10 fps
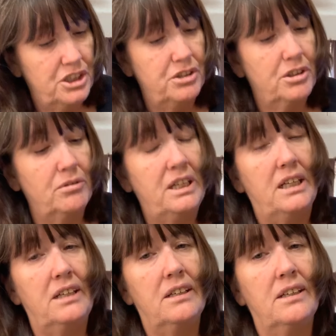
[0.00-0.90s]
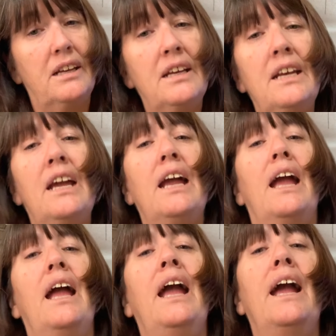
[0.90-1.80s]
you don't need,
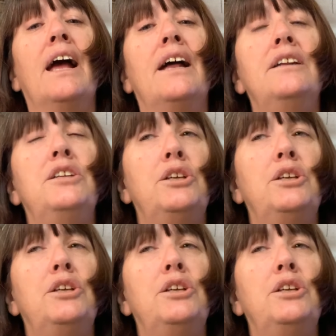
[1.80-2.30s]
and